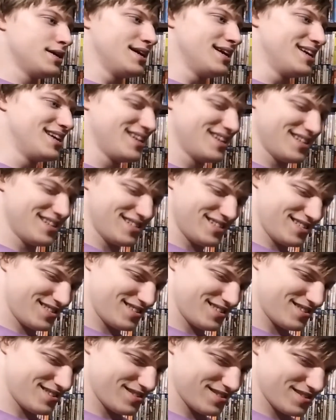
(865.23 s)

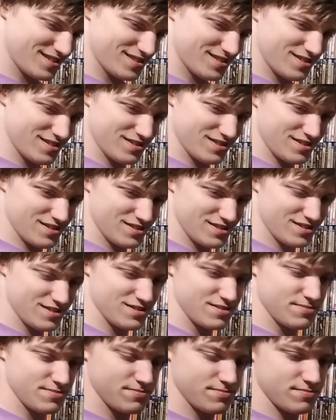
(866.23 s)

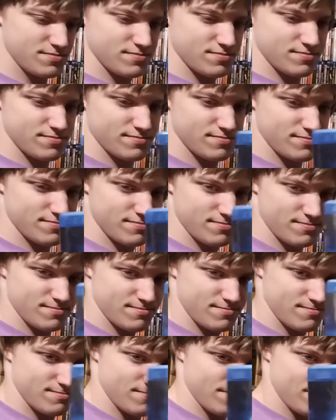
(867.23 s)

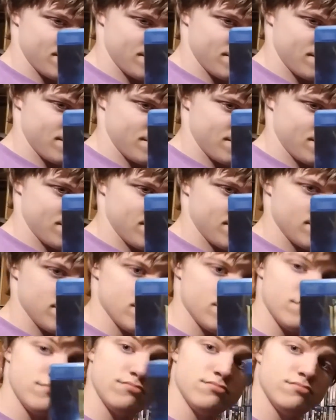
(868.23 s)

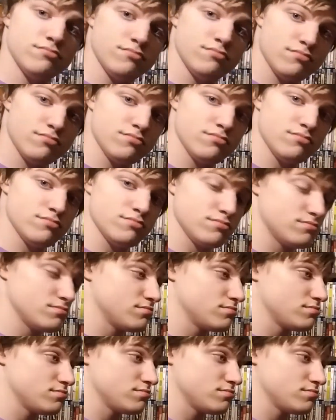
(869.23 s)
The person shown says nothing.